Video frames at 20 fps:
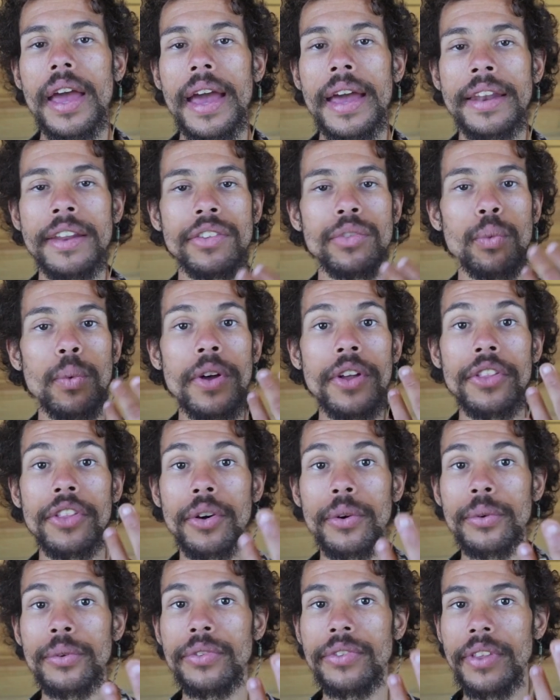And as well,
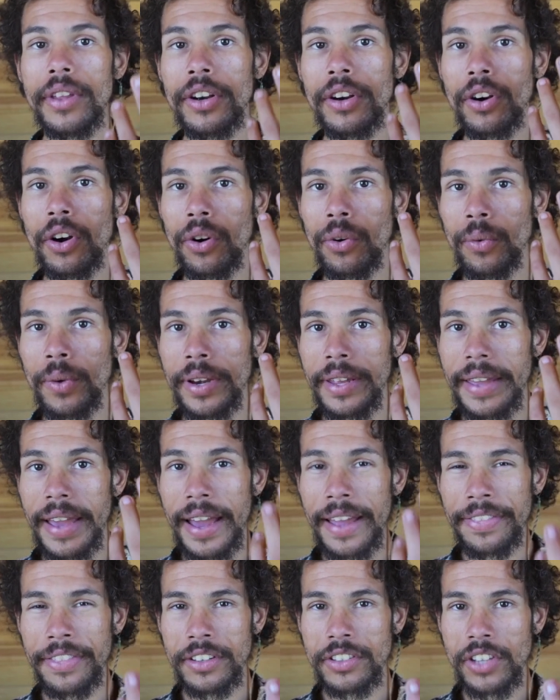those that are already
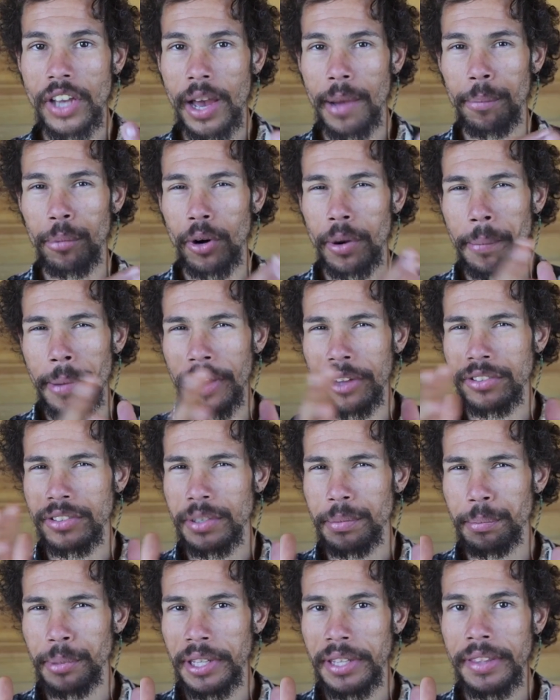at the top or about
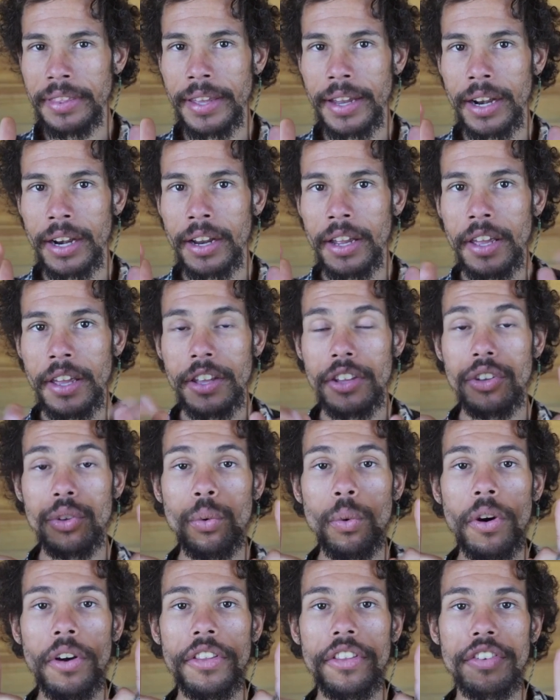to be there,
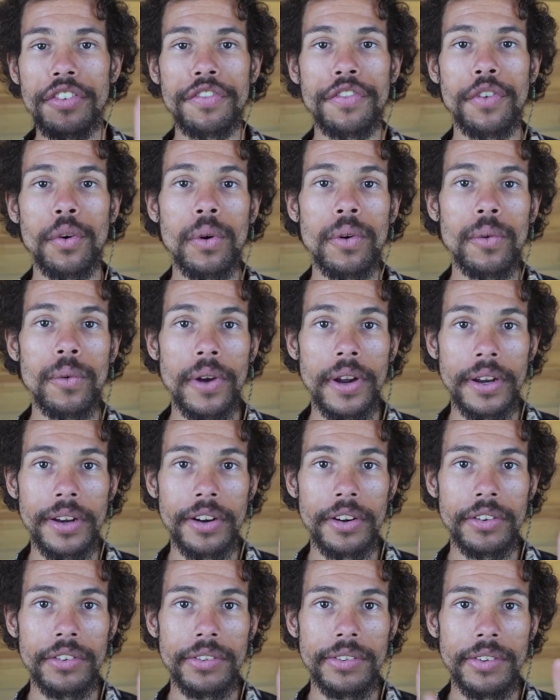you are the
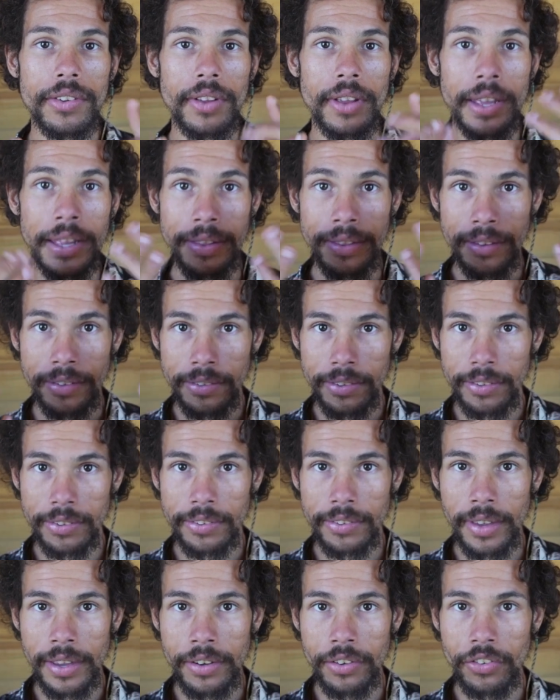forerunners in this
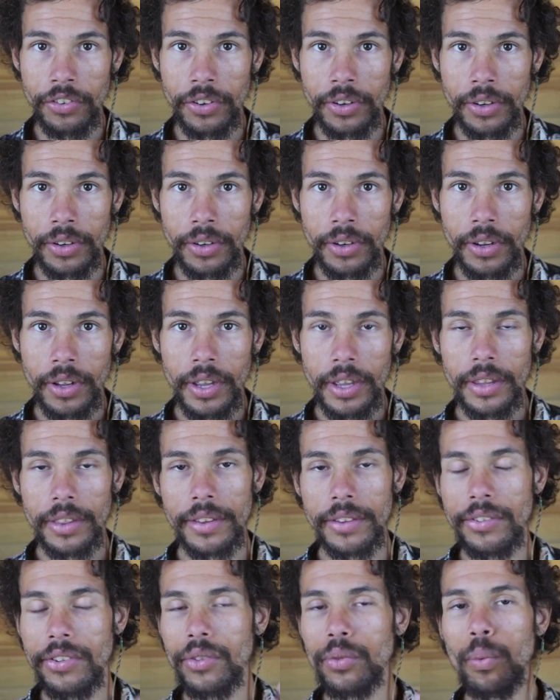ascension.
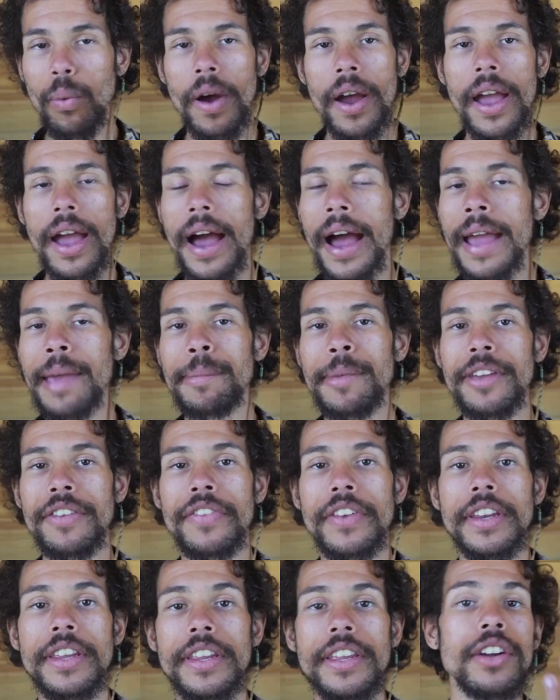This is why I'm
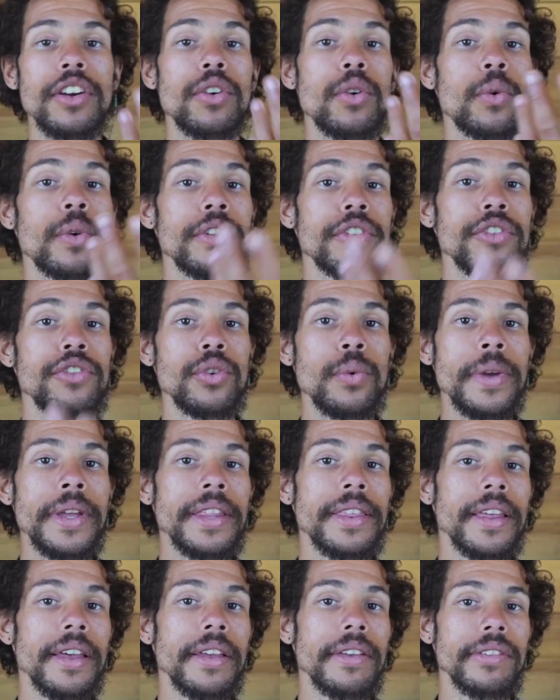even here or
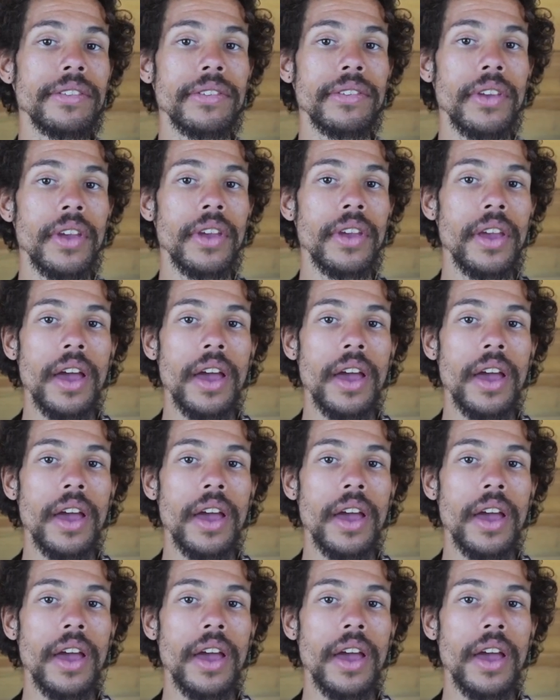doing this.